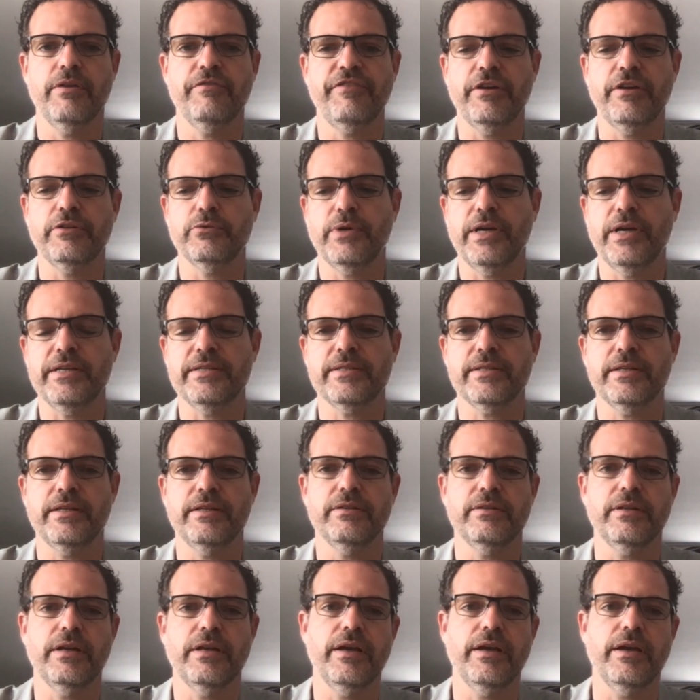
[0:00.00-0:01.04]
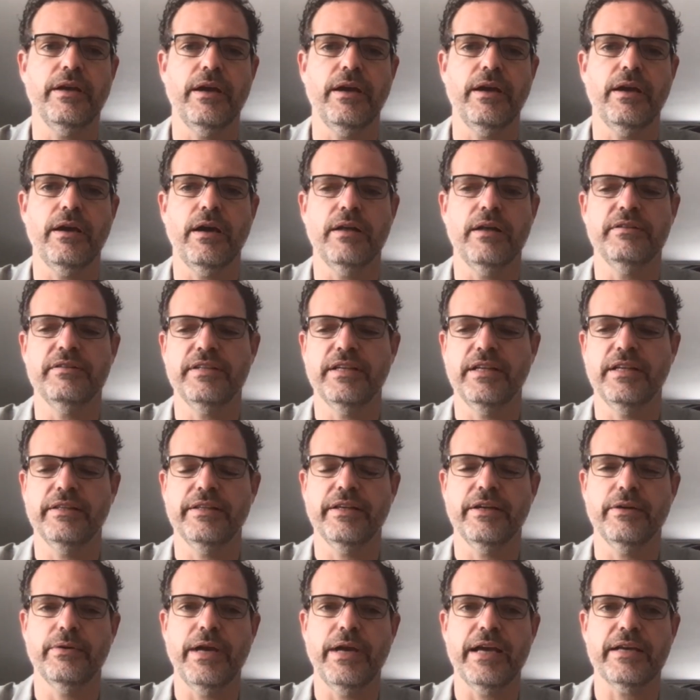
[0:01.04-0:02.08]
fundraise until
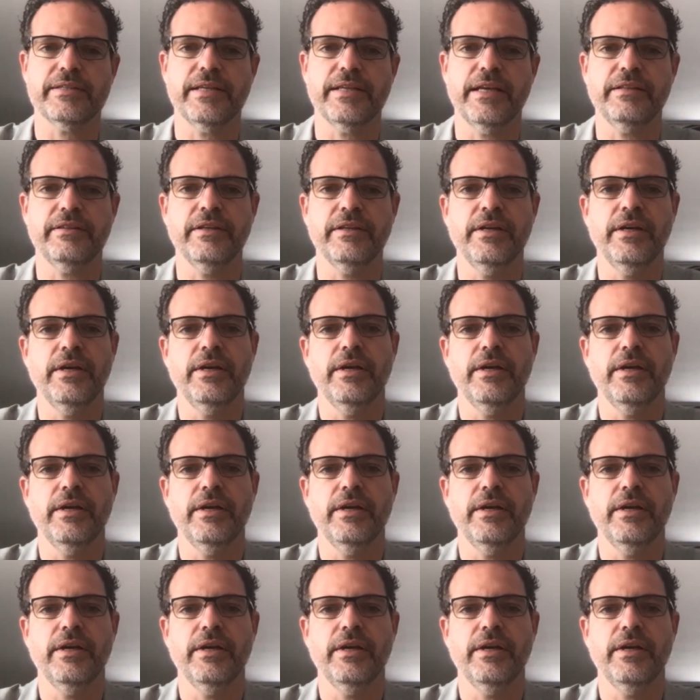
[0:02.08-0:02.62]
their exit.